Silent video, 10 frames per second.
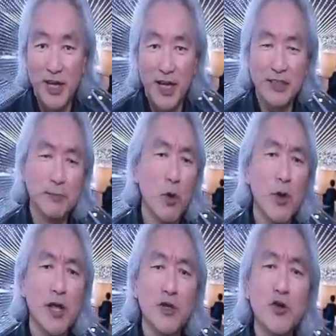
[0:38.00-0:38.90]

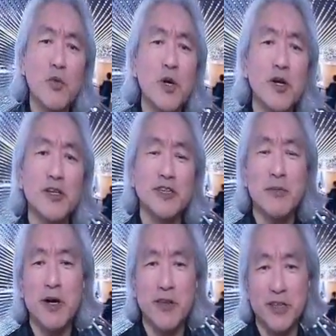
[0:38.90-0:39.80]
exploring new worlds
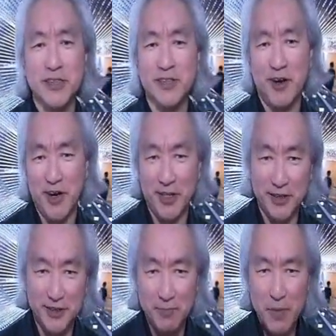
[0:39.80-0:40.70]
among the
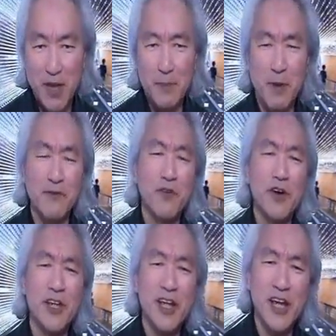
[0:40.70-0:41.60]
stars. But for
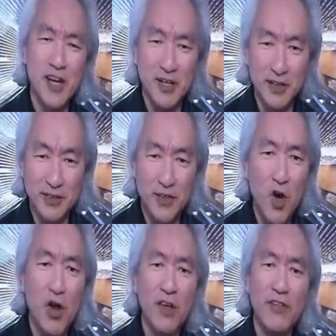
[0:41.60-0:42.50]
years,
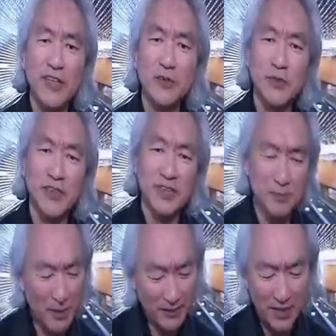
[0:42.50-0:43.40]
all of this was
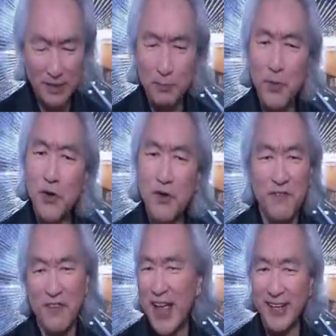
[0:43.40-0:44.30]
dismissed as pure
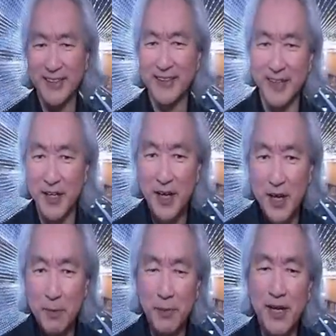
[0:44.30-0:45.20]
fantasy
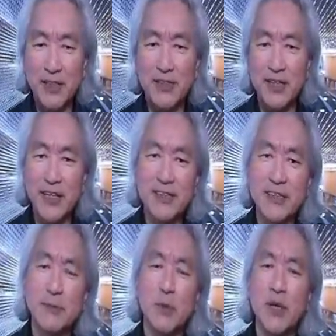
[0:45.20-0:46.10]
because the
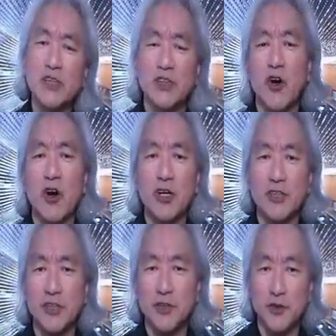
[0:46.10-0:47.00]
distance between
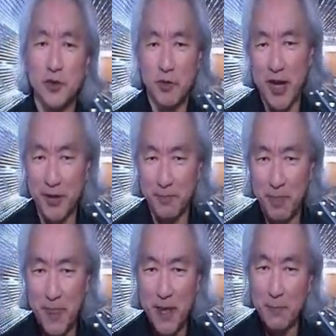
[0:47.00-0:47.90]
stars is too great.
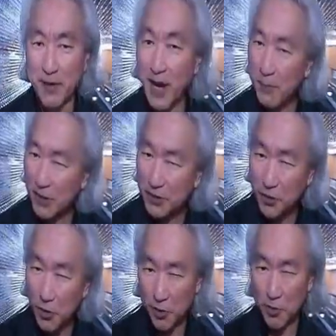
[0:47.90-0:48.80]
But I'm going to
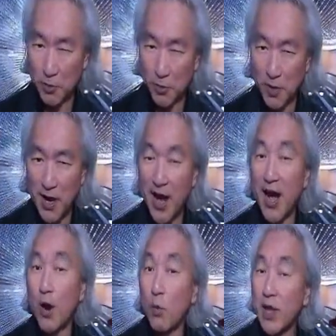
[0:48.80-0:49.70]
show you
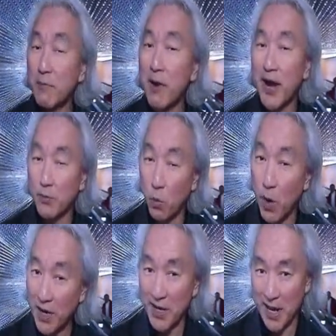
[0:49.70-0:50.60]
how we might
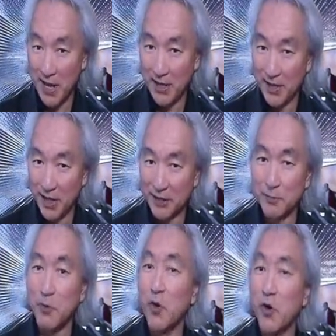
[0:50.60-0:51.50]
one day
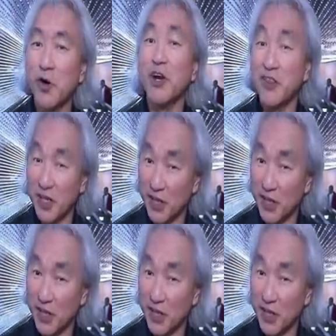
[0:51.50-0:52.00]
explore the